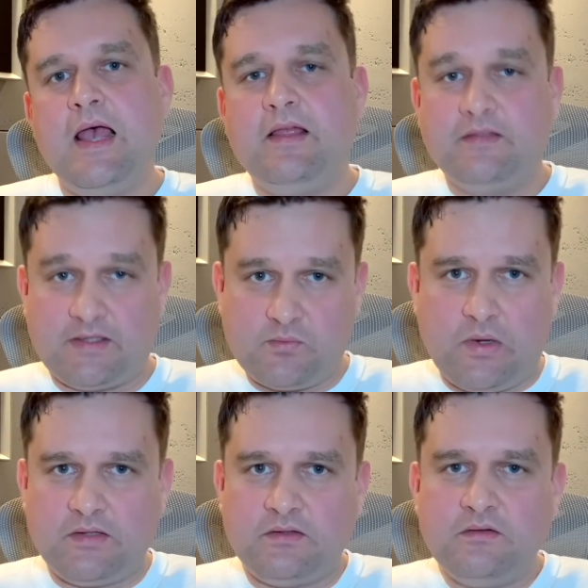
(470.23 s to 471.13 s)
That's
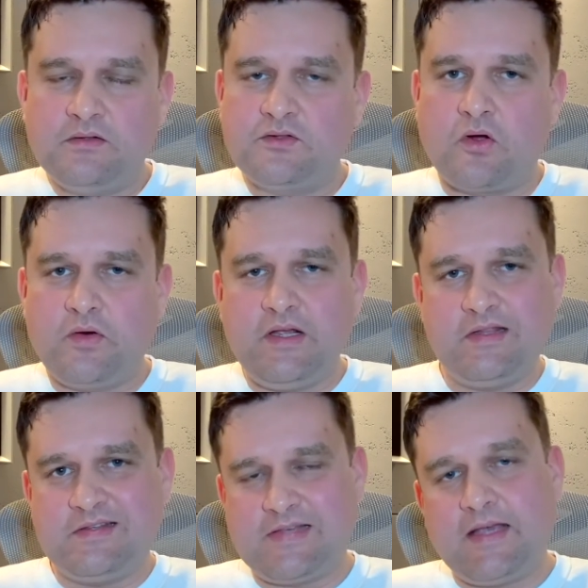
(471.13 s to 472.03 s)
one story. And
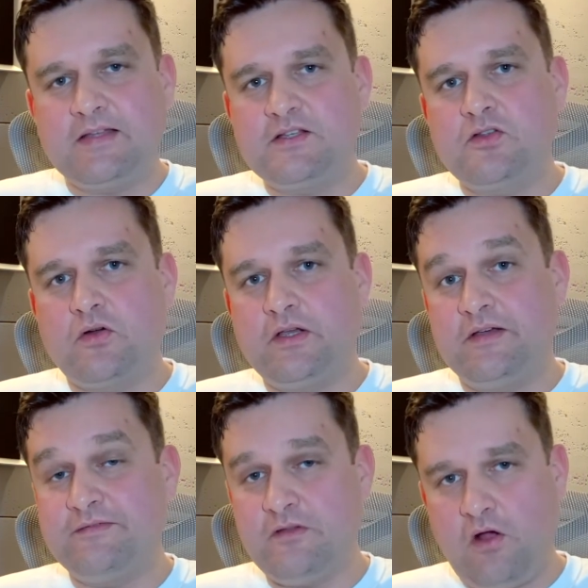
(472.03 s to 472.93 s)
the second story,
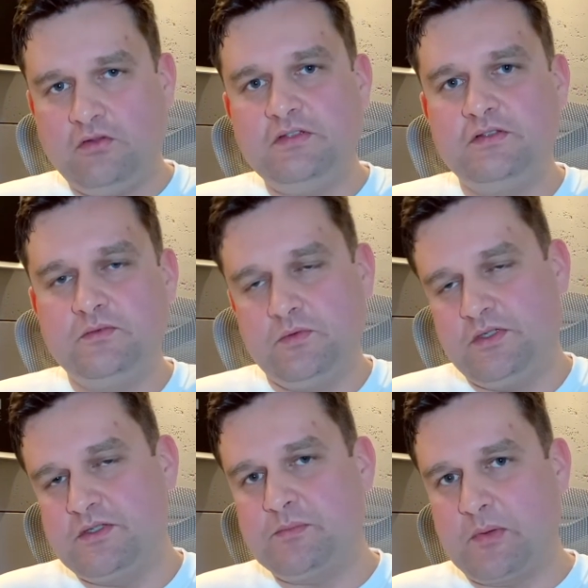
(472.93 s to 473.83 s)
if not, which
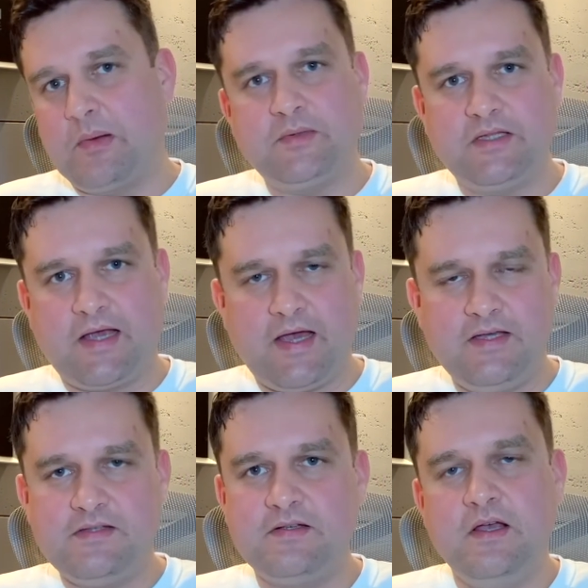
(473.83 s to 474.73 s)
is probably the
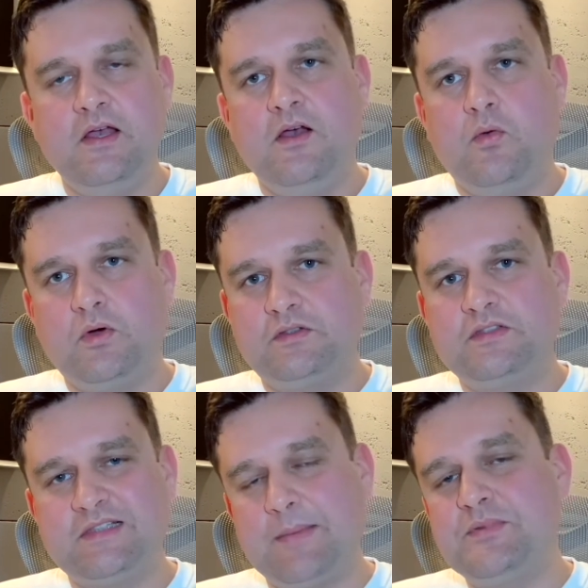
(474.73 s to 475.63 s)
case, what
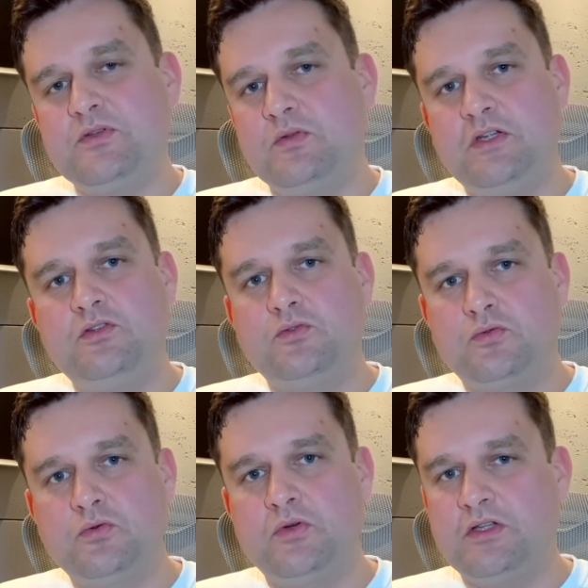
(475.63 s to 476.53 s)
steps you need to
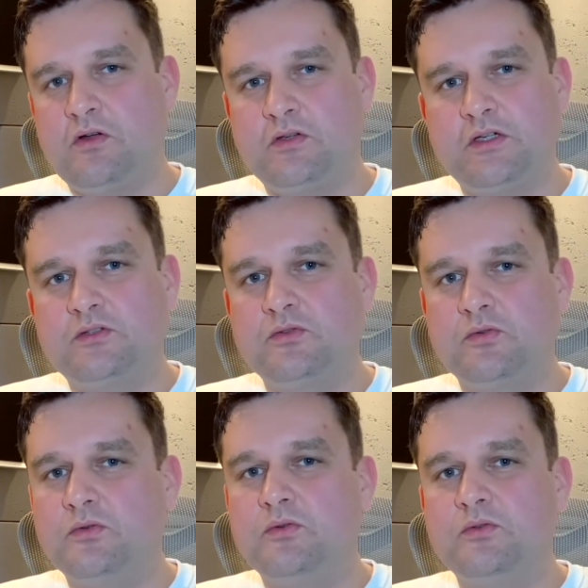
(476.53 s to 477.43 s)
do in order
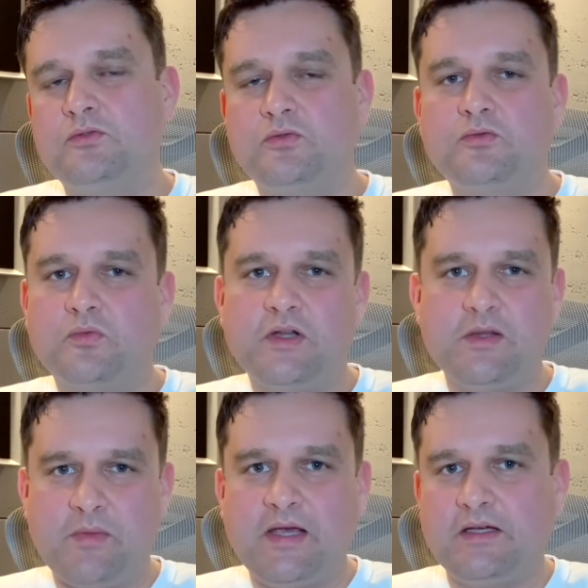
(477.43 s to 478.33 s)
to really
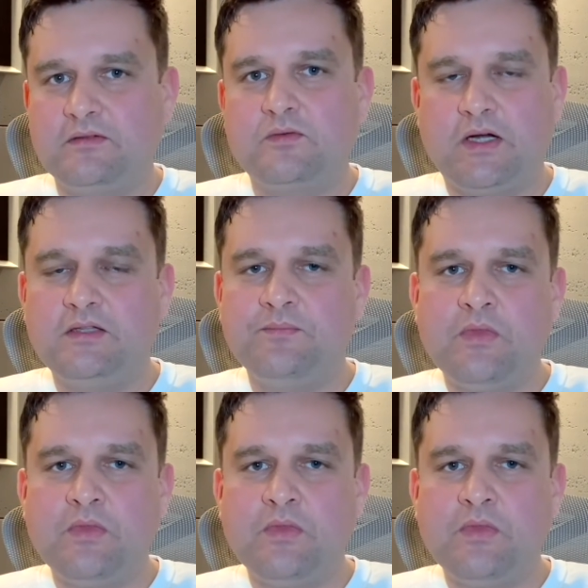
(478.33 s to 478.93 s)
make it, right?